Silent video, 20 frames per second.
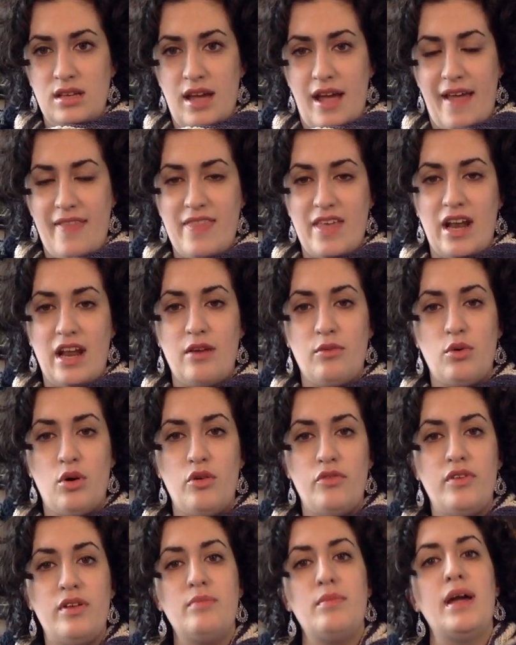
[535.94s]
And then I
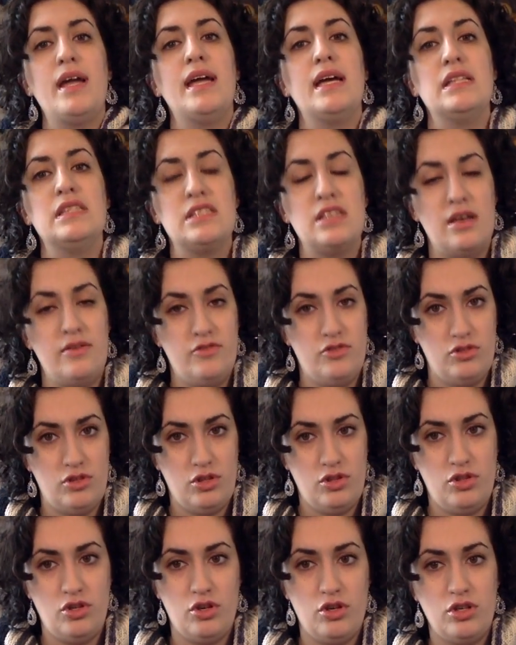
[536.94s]
wove in my ends after the
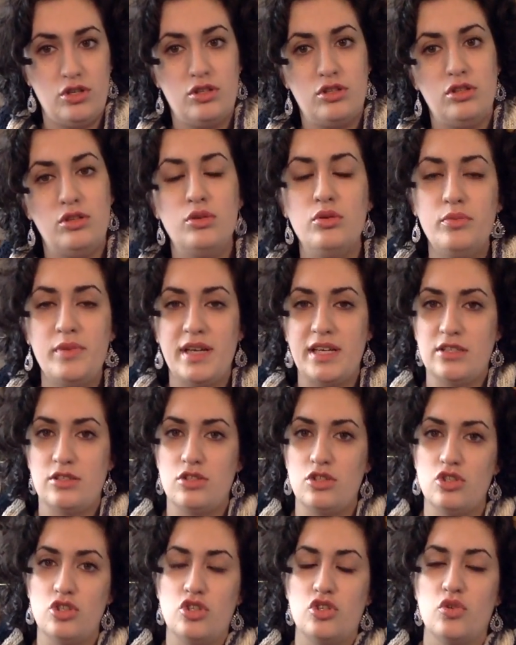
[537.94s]
third clue because
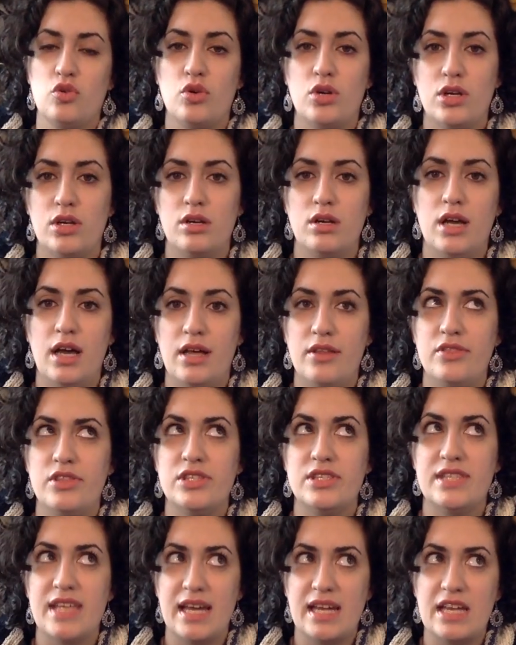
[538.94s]
the short, uh, the
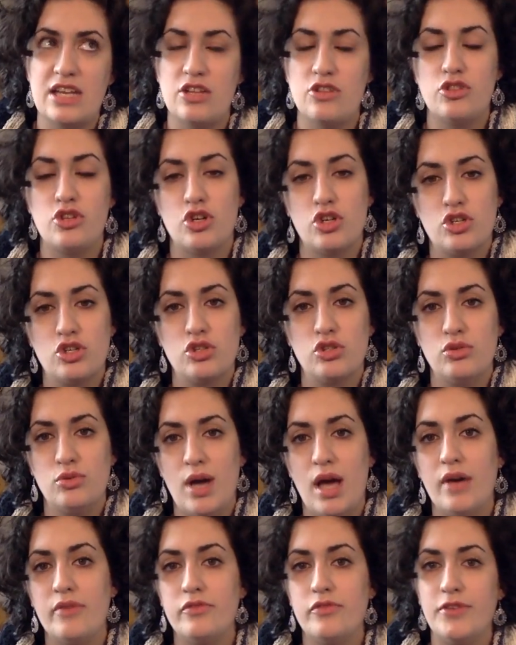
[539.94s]
second and third clue
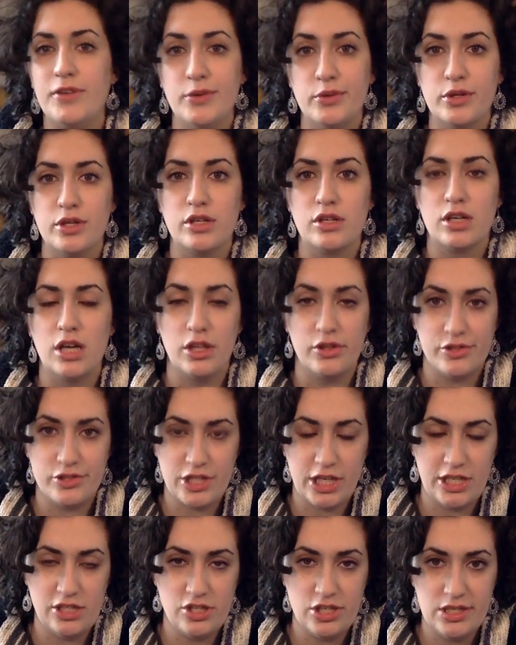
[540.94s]
have fewer color
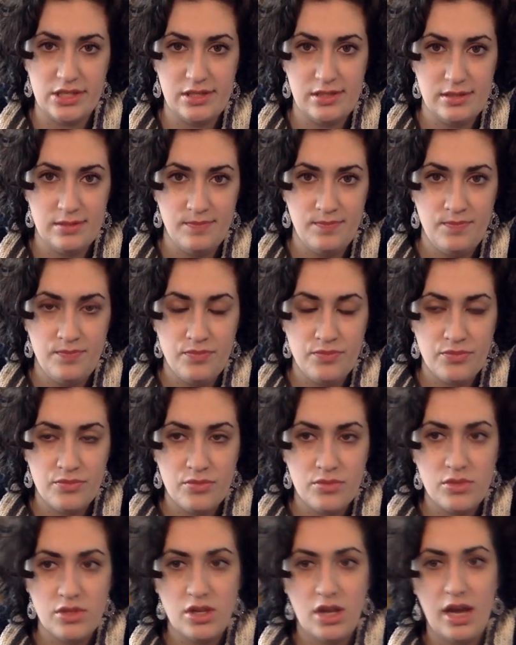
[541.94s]
changes.
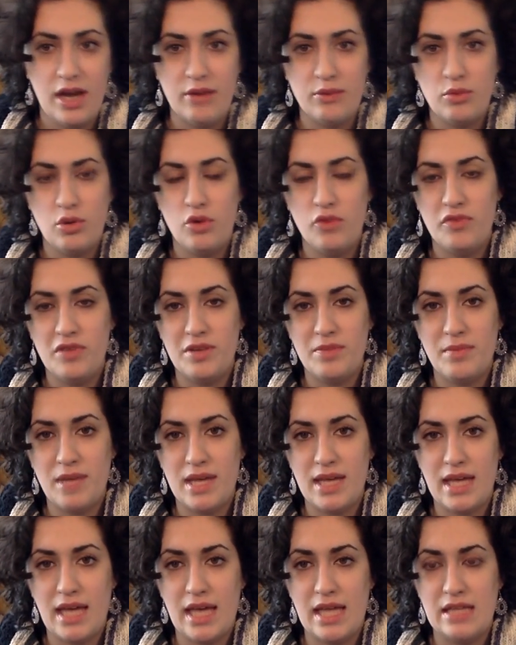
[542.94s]
I wove in
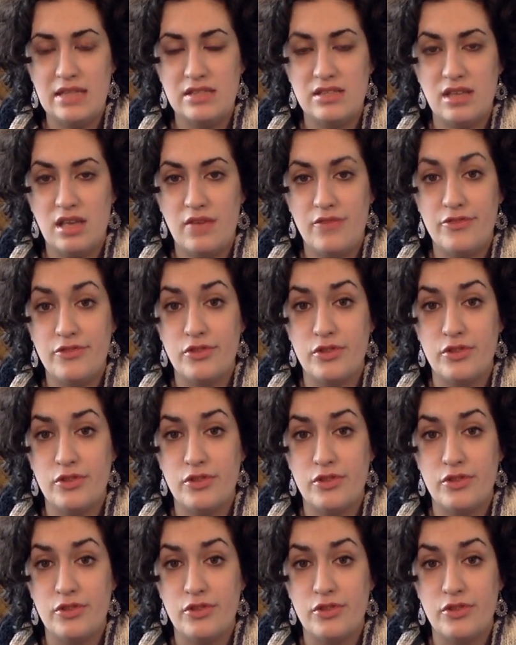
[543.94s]
my ends after